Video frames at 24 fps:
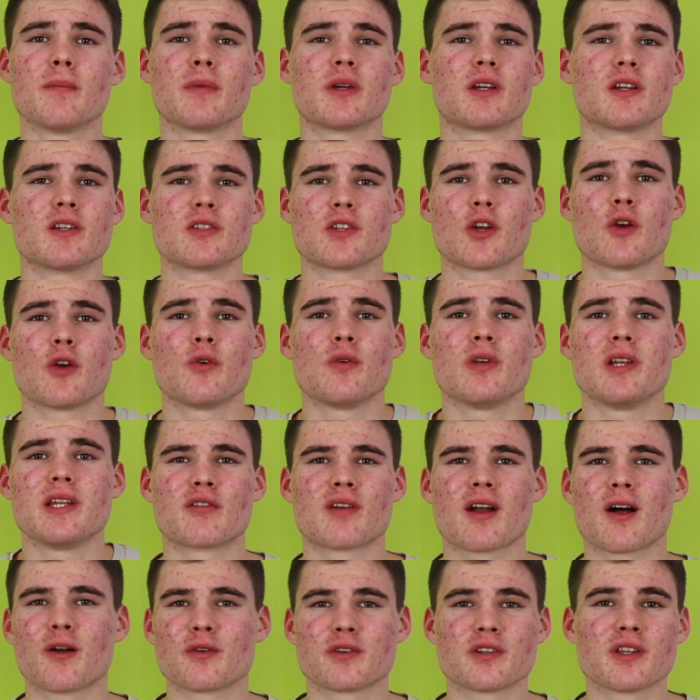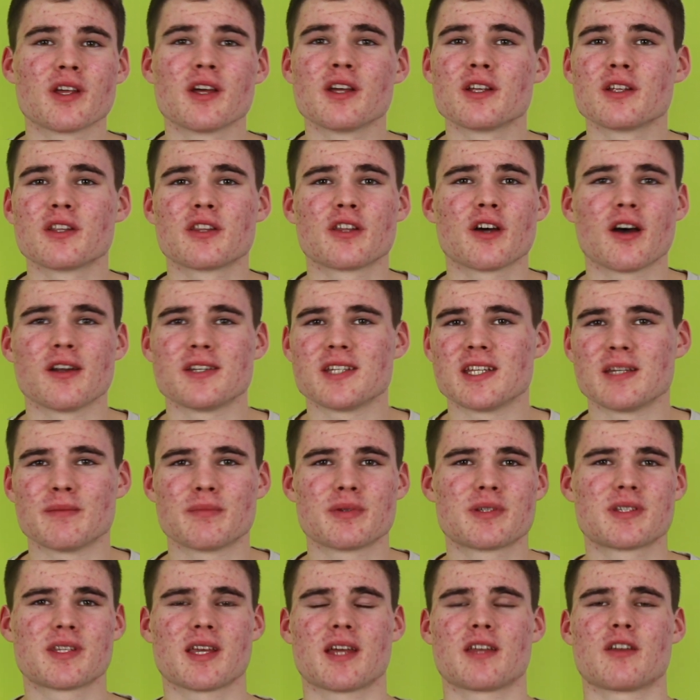because only around
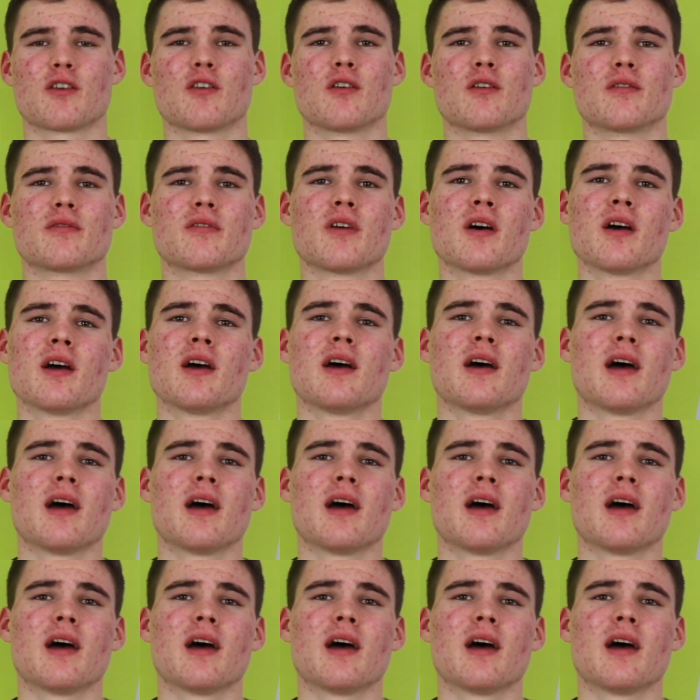13% of